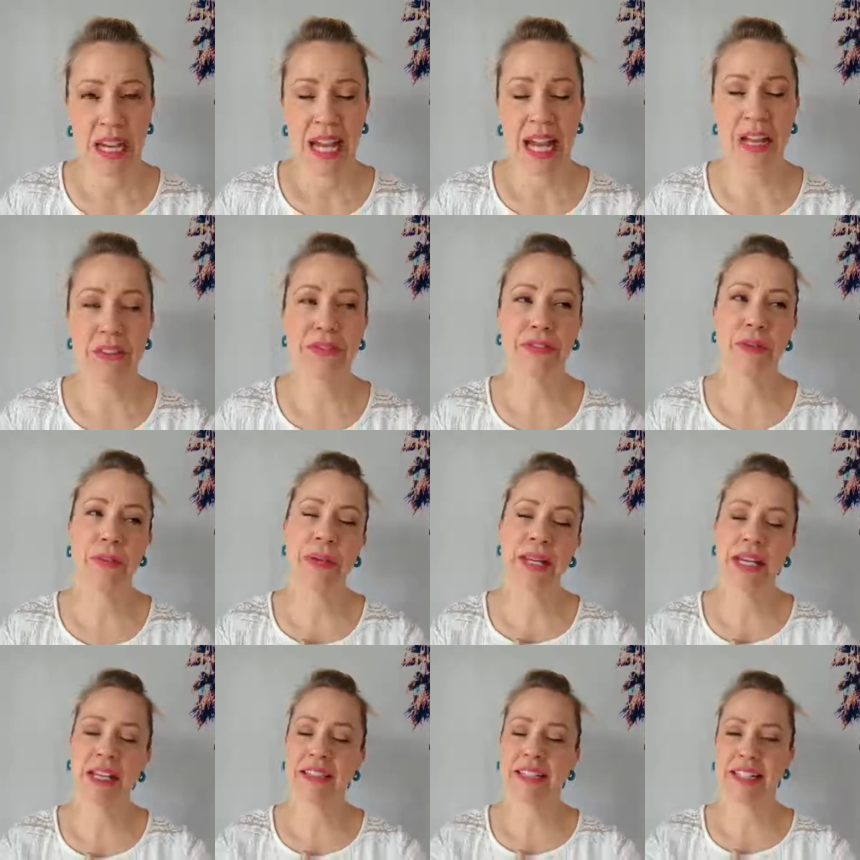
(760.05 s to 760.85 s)
And for
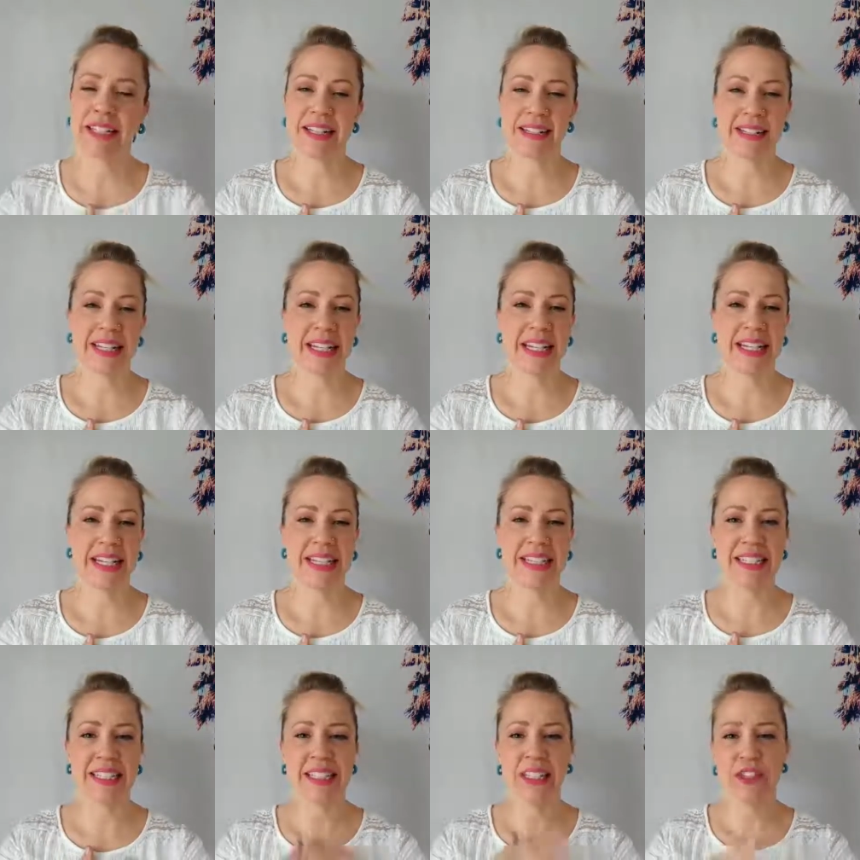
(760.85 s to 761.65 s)
me, like I said,
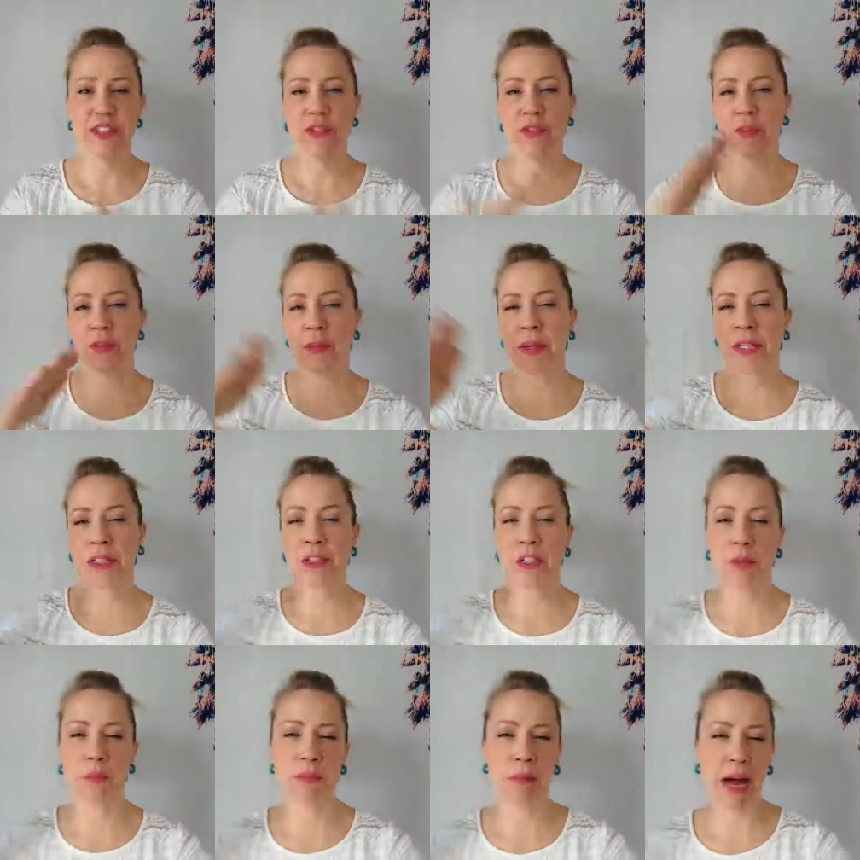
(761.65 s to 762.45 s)
it's easier for me to
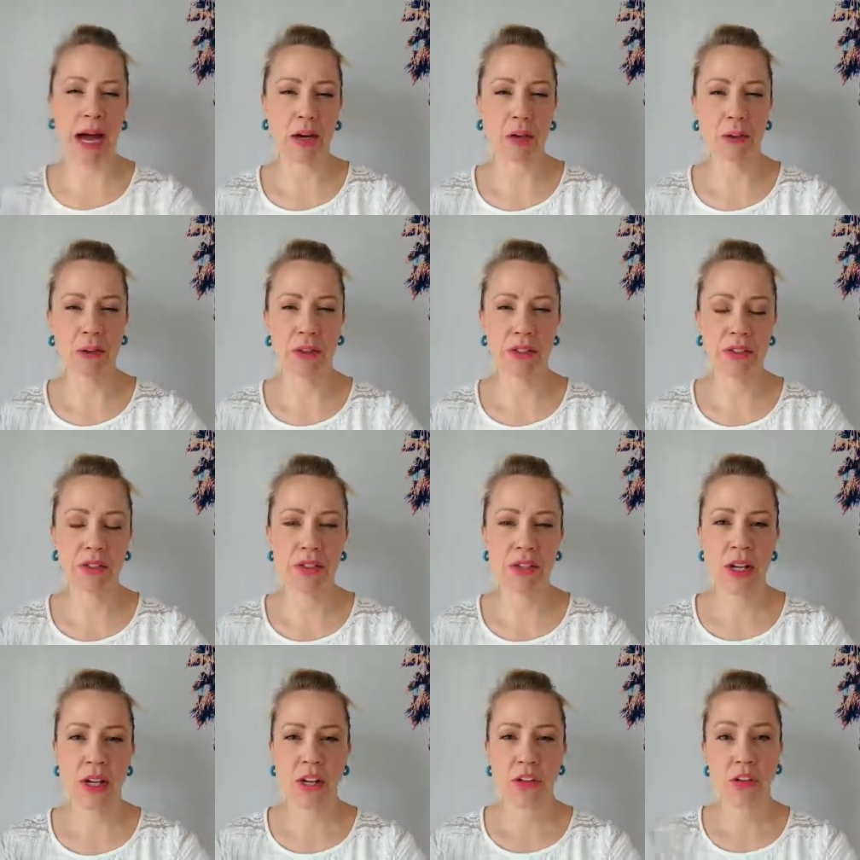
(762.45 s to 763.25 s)
look
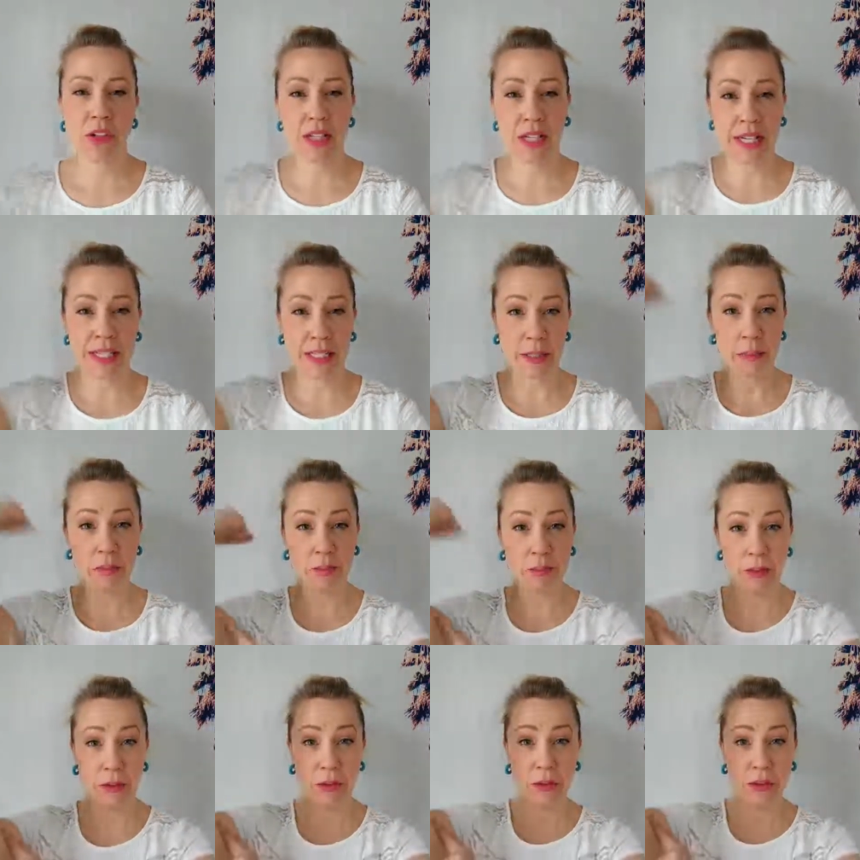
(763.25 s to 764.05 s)
backwards so that I can
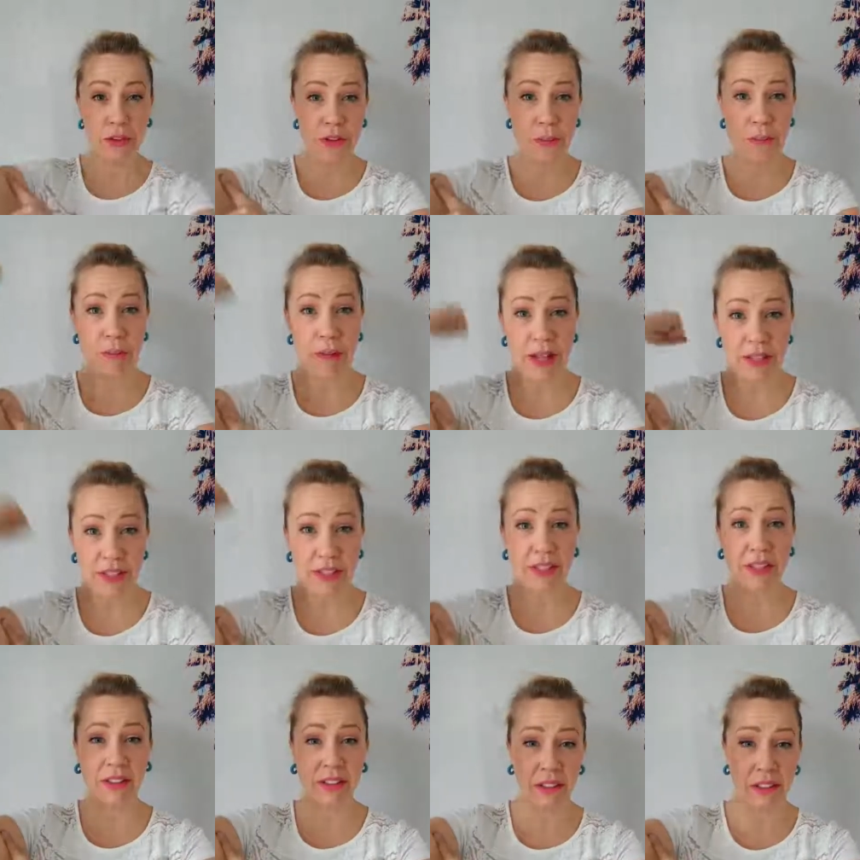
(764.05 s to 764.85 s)
build the
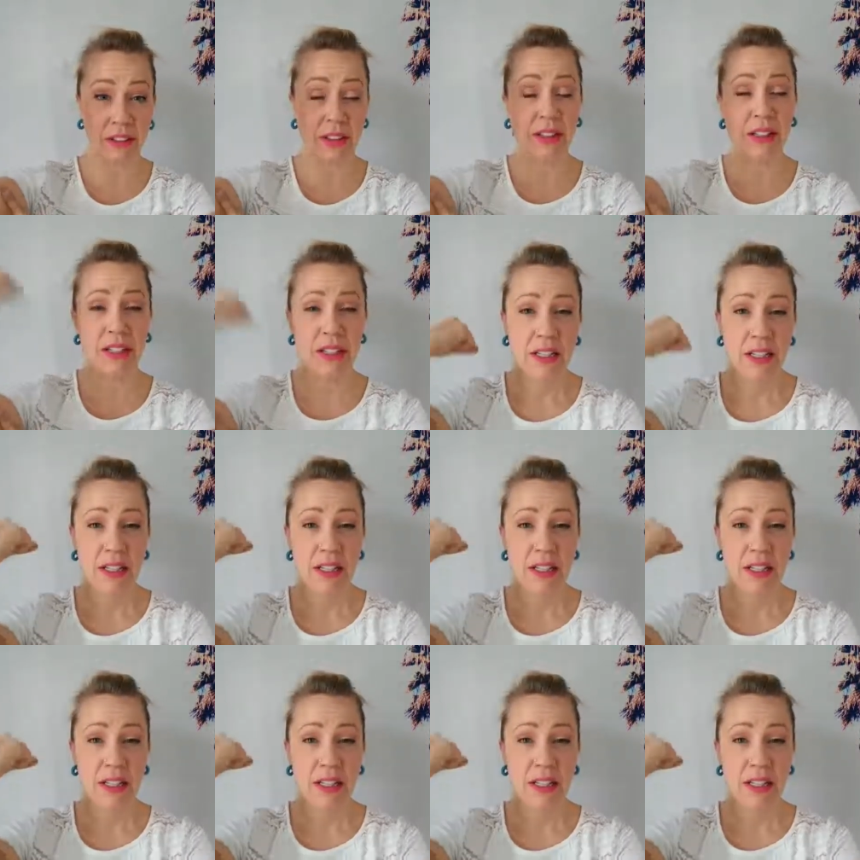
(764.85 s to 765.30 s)
muscle